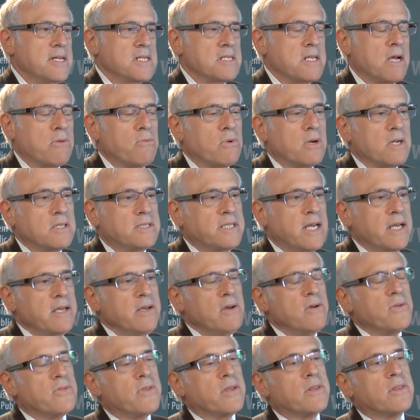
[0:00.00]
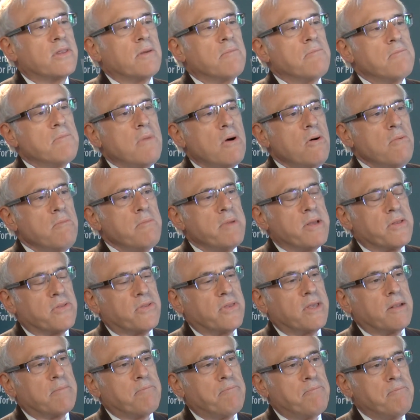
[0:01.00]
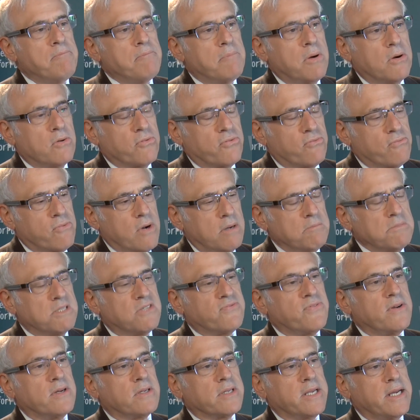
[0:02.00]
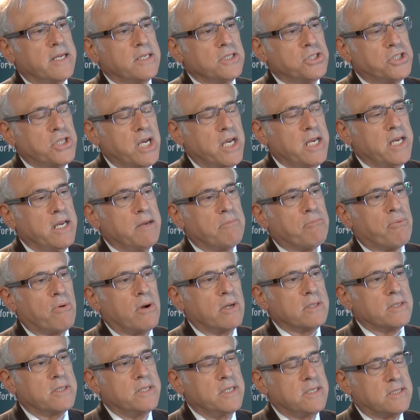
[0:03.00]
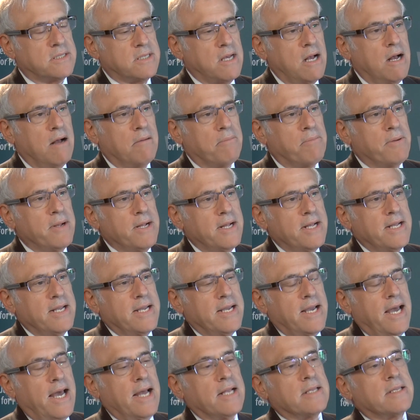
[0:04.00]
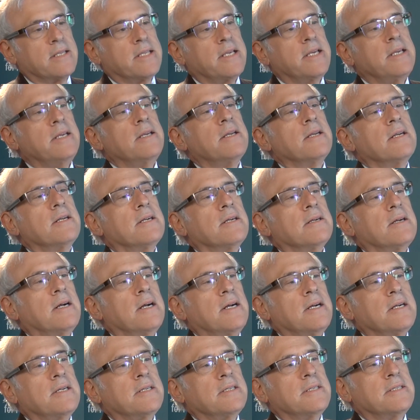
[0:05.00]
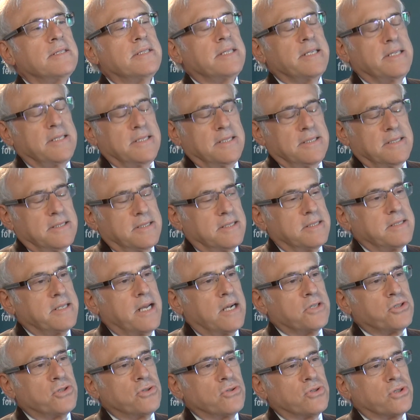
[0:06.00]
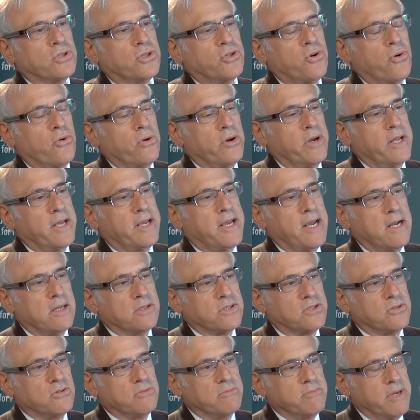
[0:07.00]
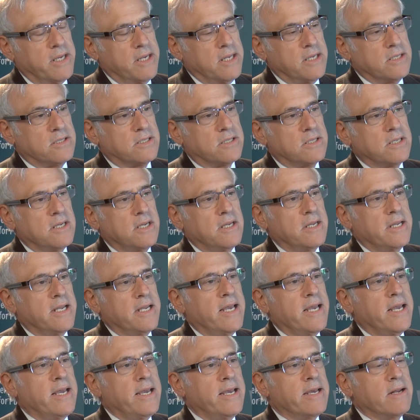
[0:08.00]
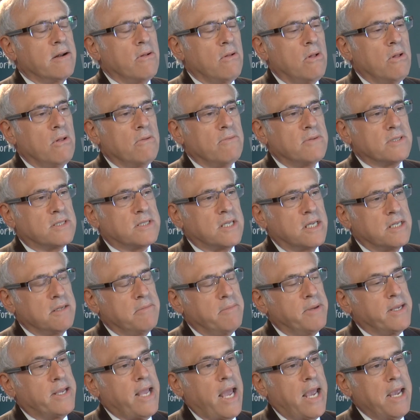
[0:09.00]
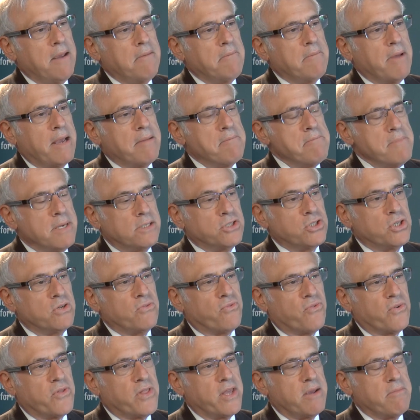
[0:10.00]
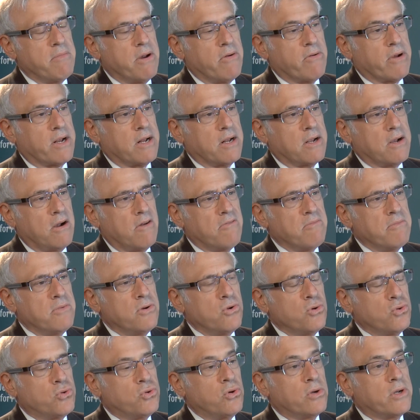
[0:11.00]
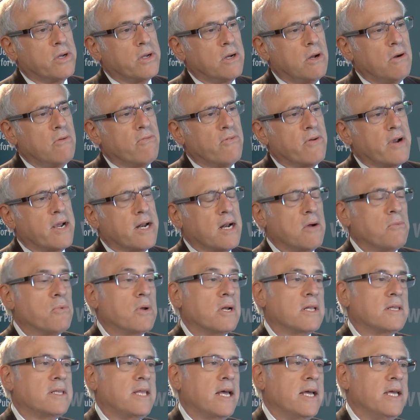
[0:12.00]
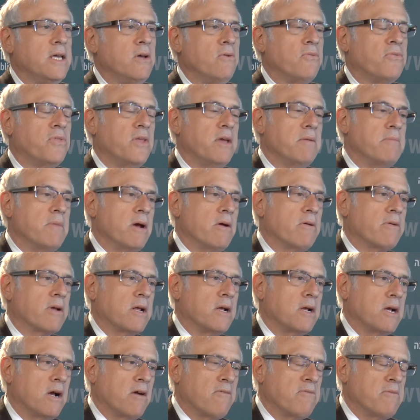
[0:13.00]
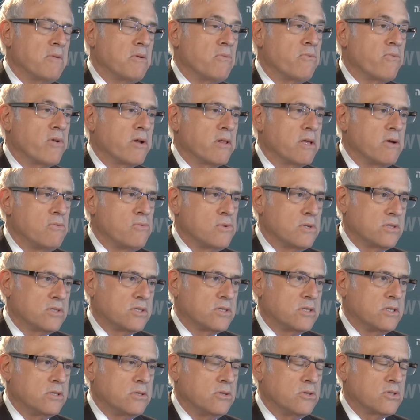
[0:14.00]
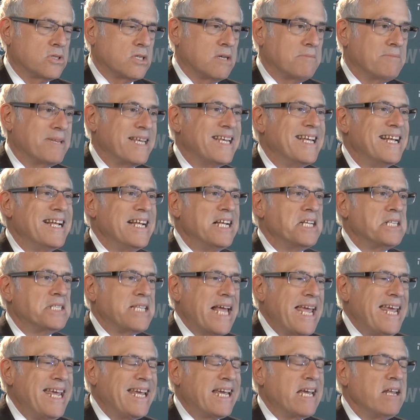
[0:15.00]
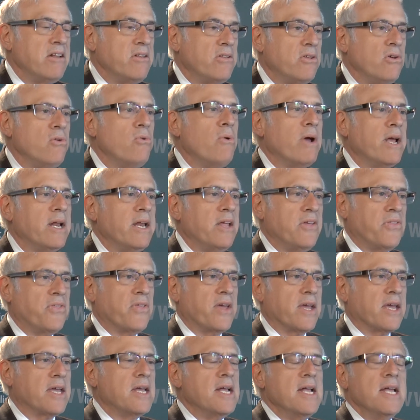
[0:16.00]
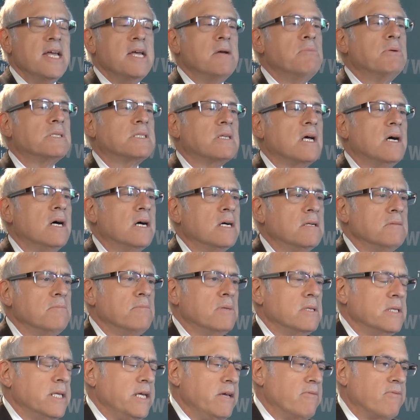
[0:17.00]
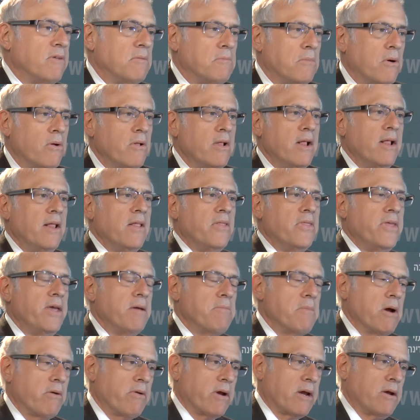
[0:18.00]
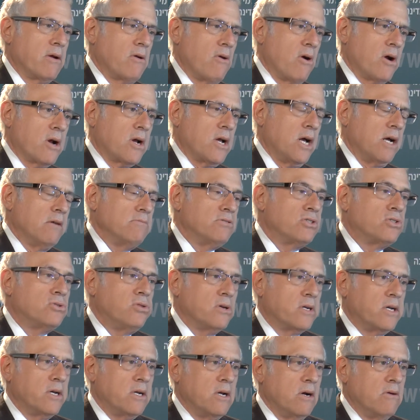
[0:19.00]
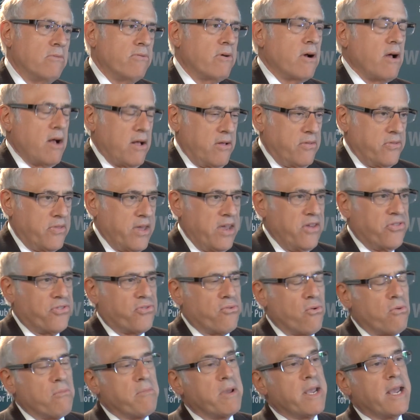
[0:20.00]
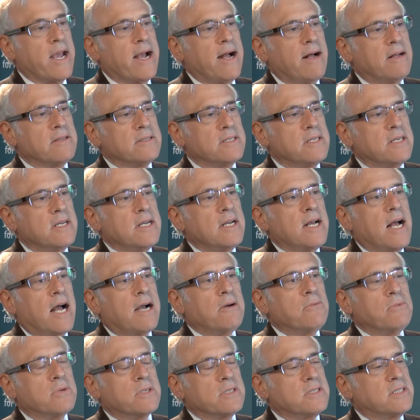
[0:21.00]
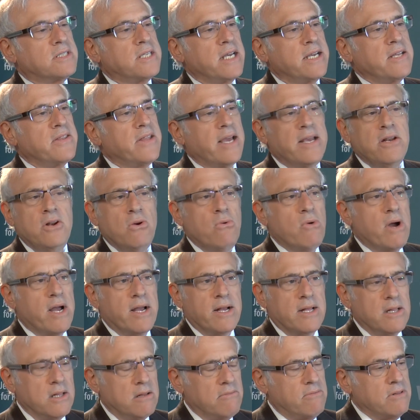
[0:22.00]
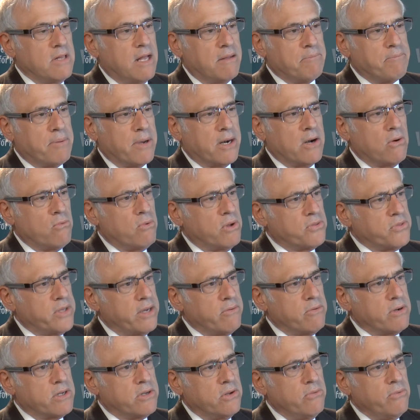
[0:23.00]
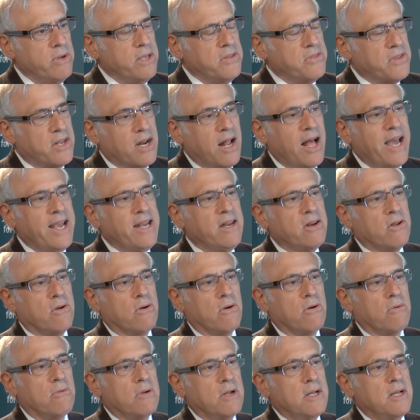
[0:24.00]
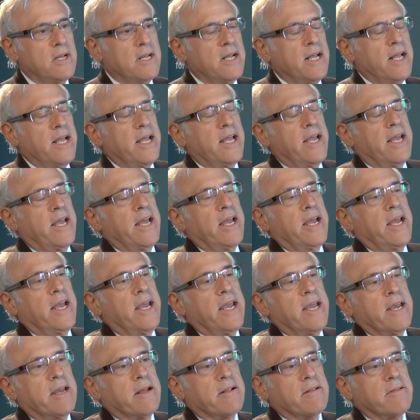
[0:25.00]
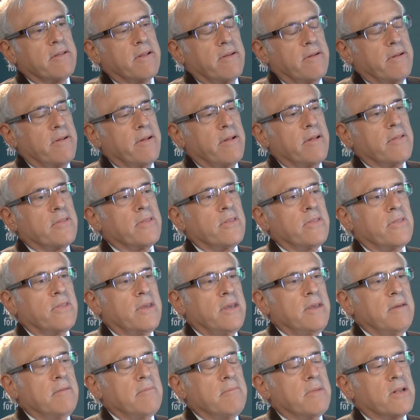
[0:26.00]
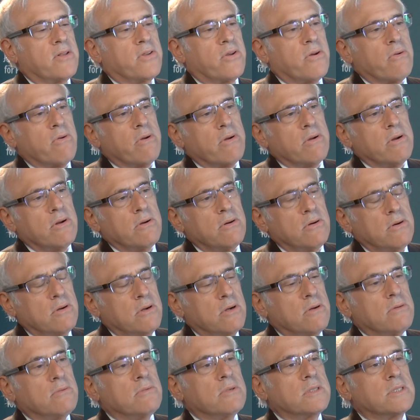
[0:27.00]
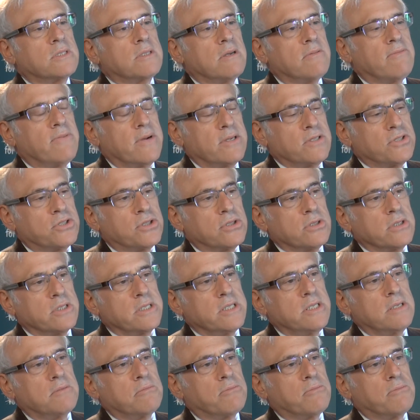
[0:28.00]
I want to tell you that the moment that both Rumsfeld and Cheney brought this up at the National Security Council meetings, it all of a sudden became a mission for the American government, who took it over. And I want to tell you, if the American government really wants to do something, they can do anything. It was unbelievable. The American archives took it over. They threw me out. I want to say they knew a hell of a lot better what they were doing than I knew. And the material was eventually